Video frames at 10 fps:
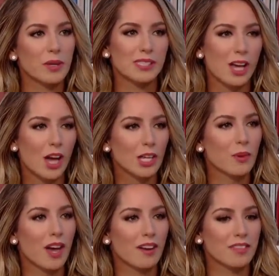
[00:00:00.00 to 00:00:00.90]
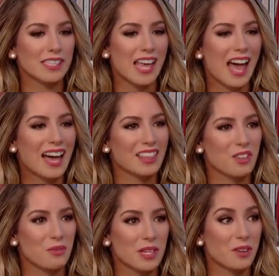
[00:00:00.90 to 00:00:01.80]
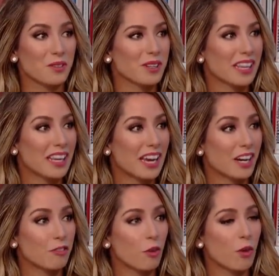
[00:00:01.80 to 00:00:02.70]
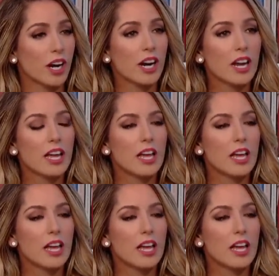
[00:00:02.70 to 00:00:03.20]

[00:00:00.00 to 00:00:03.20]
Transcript: We saw you have this hat that we don't really care for.